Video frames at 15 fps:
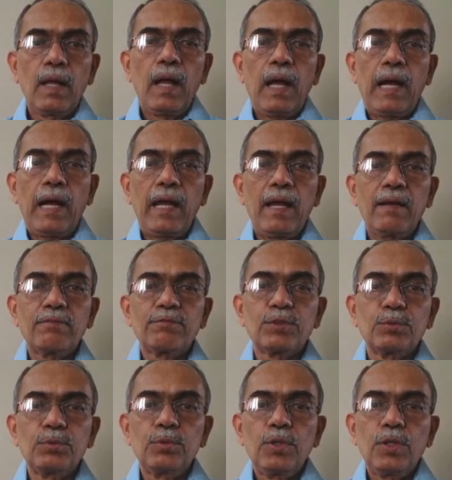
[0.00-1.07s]
I have
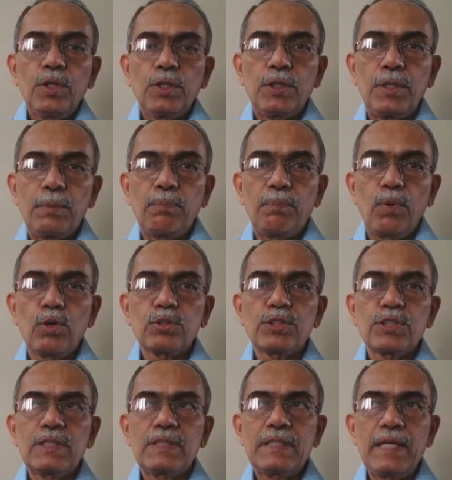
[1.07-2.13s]
to
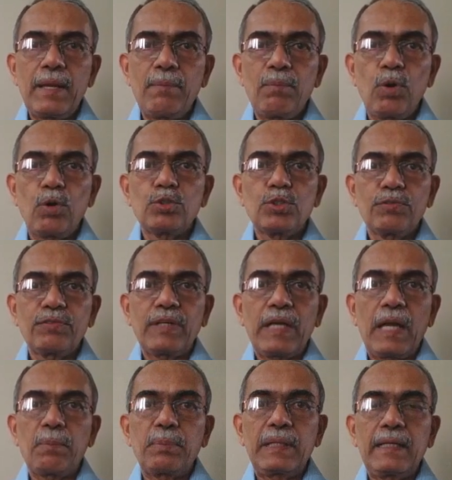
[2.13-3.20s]
deposit the amount of
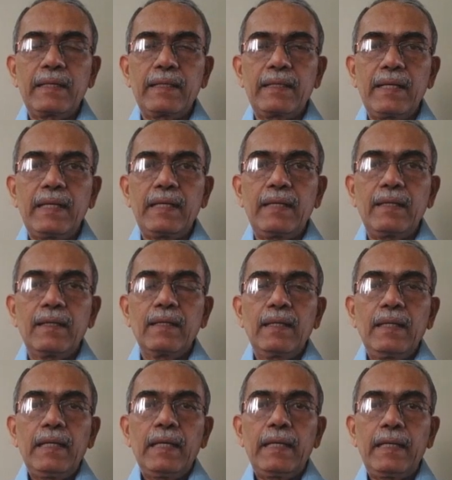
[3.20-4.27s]
capital gain
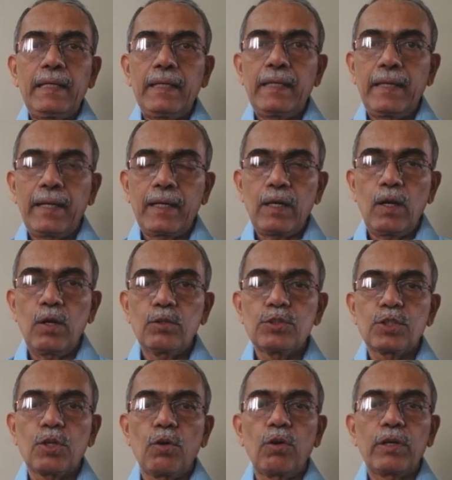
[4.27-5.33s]
in an account
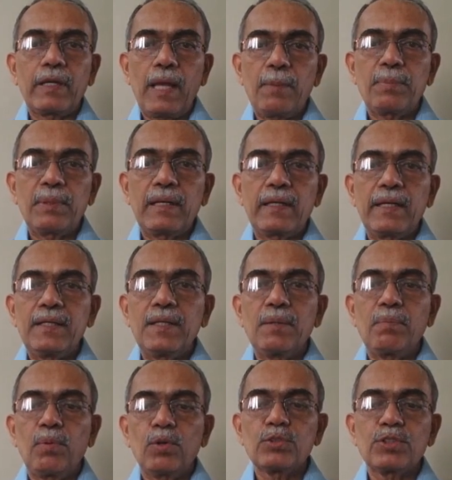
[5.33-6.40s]
called capital gain
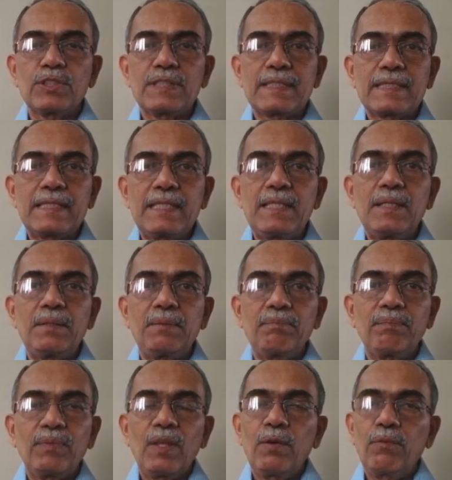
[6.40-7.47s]
deposit scheme
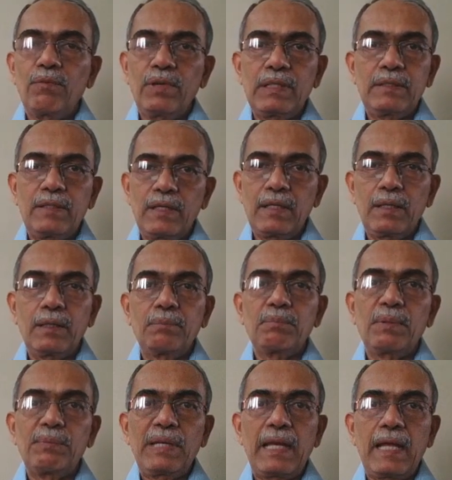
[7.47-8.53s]
with
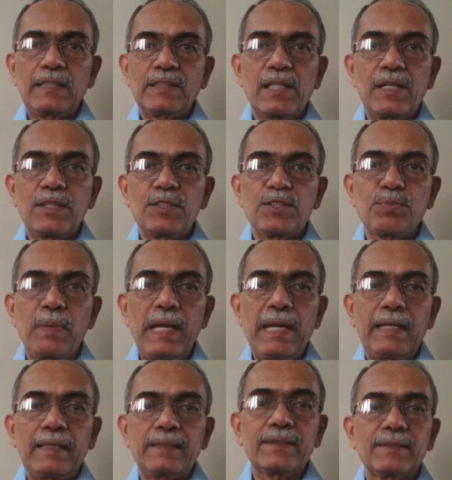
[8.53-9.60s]
maybe nationalized
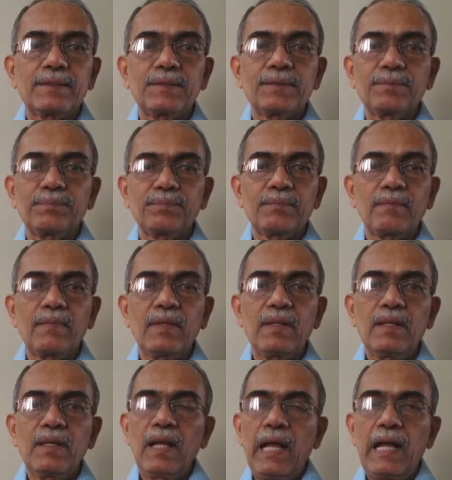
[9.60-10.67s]
banks, okay,
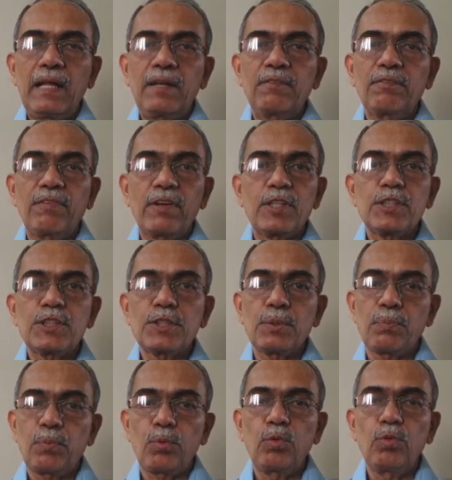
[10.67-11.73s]
and furnish the
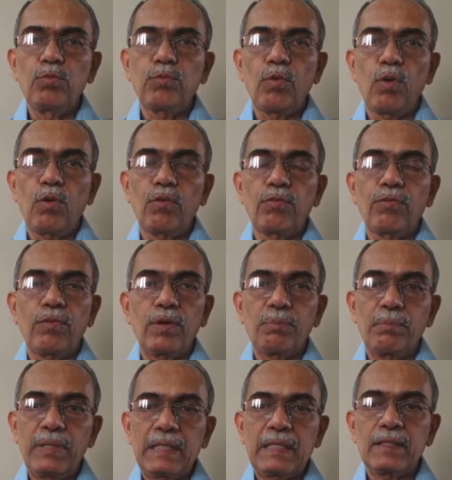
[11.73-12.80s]
proof of
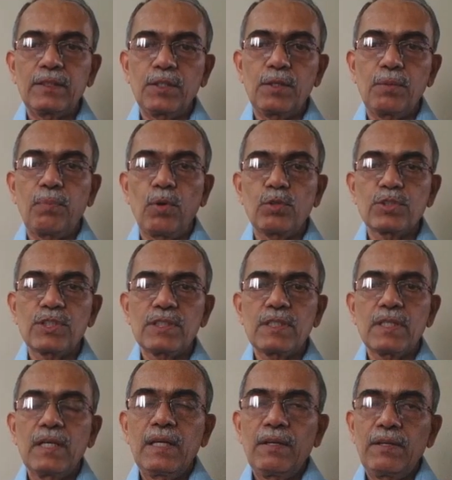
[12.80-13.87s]
making the deposit
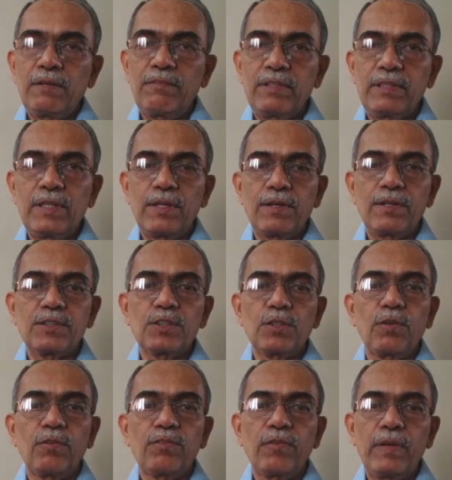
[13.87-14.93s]
with the return
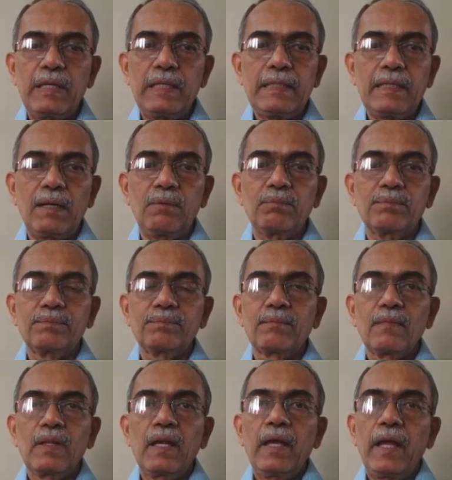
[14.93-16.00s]
of income.
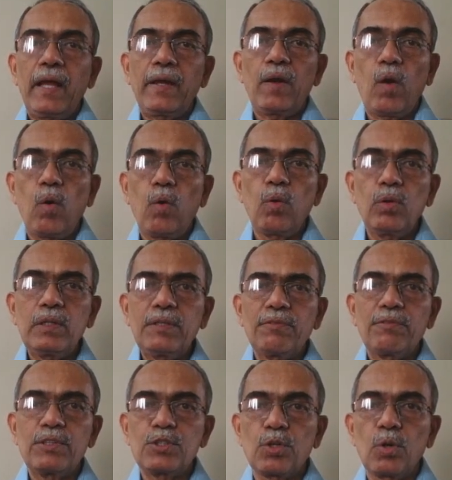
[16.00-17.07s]
And all the
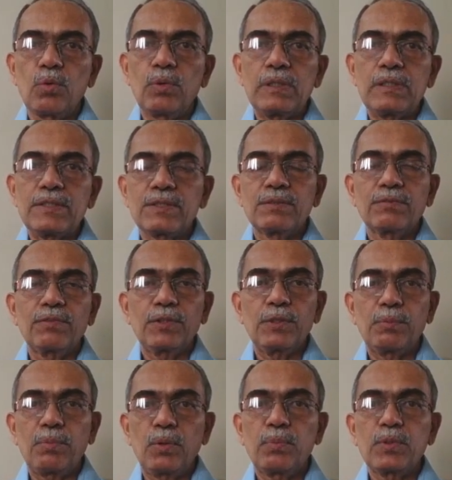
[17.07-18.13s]
withdrawals for the
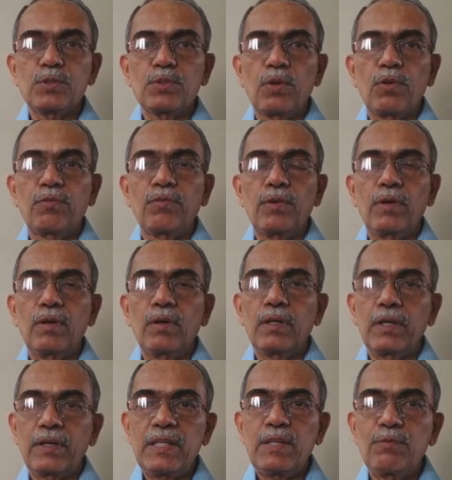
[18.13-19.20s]
purpose of
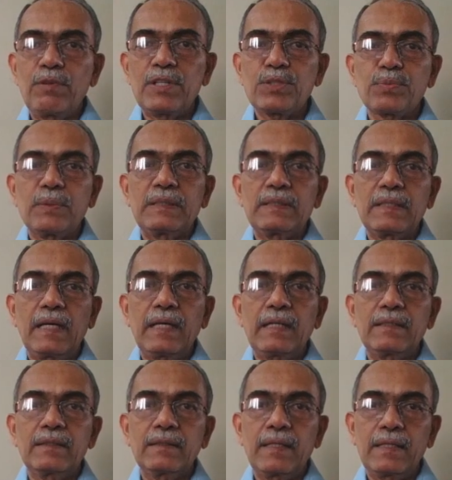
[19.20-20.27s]
reinvestment,
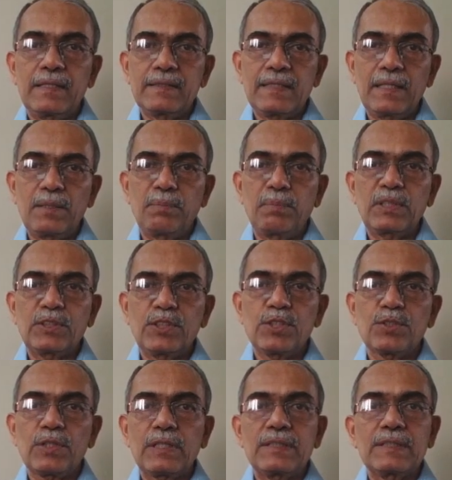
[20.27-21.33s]
that is either purchase
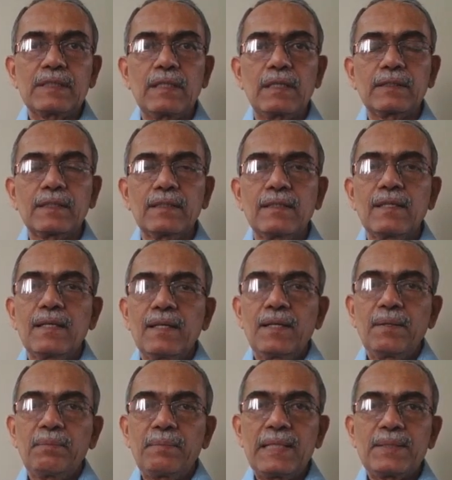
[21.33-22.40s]
or construction,
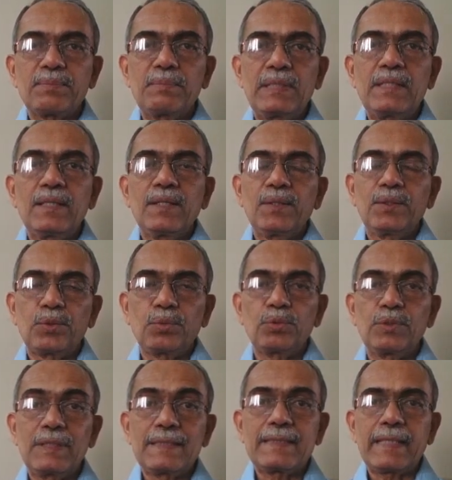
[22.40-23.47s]
must be through
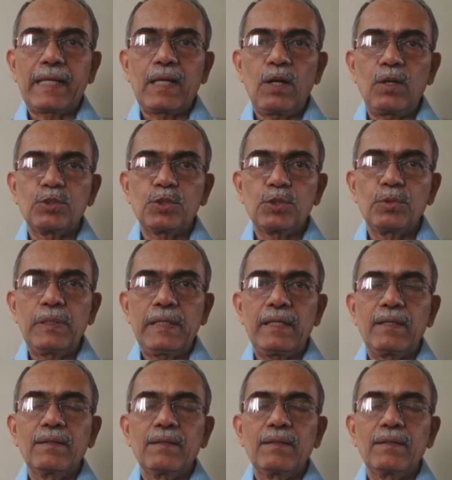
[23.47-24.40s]
this account only.